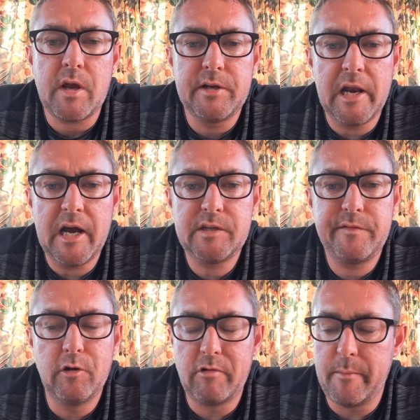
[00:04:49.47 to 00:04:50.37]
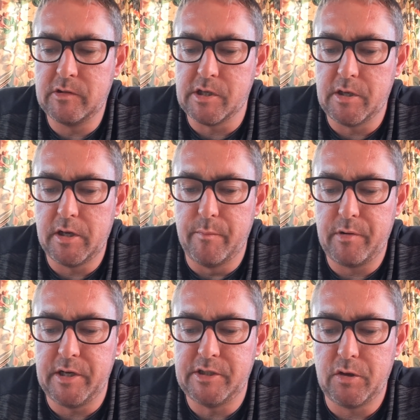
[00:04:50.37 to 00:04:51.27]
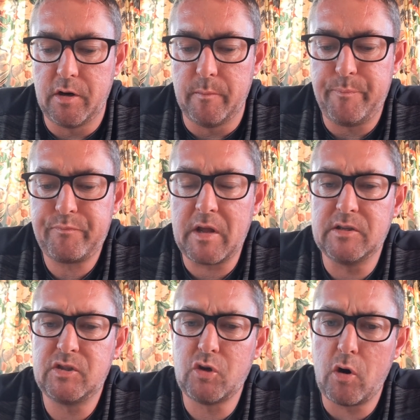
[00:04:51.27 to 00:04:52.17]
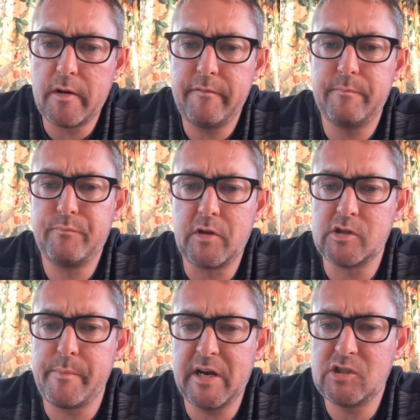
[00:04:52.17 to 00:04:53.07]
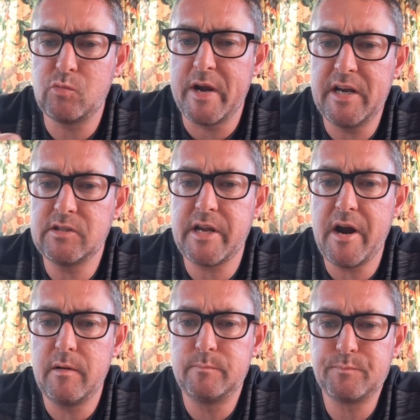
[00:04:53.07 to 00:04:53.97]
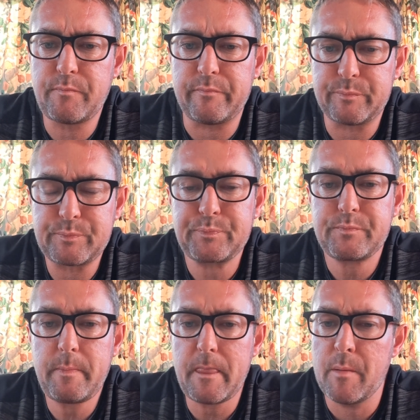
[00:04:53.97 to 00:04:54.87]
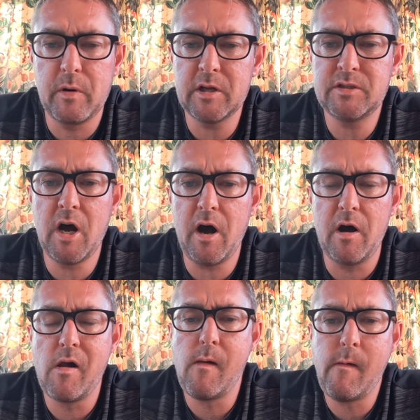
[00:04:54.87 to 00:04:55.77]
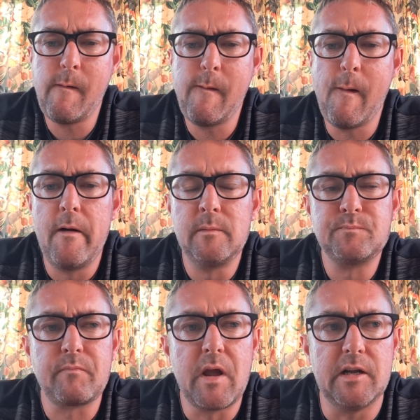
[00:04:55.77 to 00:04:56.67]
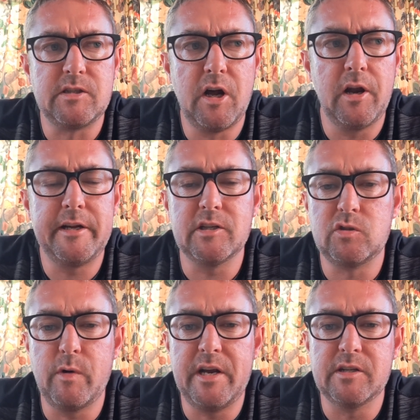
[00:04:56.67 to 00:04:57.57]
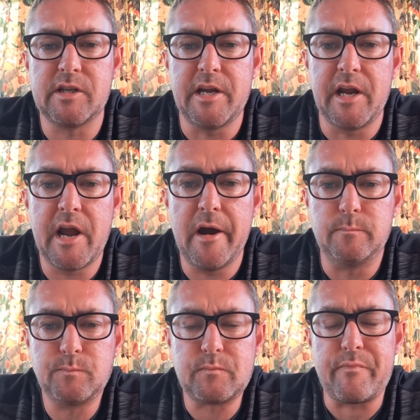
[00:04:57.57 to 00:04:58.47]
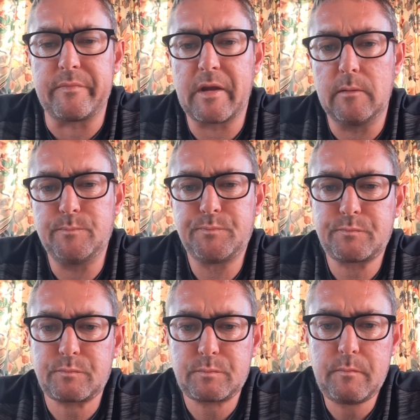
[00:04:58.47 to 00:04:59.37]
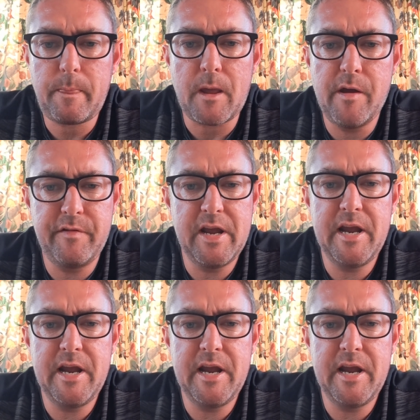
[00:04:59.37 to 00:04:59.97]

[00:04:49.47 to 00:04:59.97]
last few REMMERTs I done, I'm pretty sure, sort of, there's a bit of sweetness there, but it's not like the sweetness that you get if you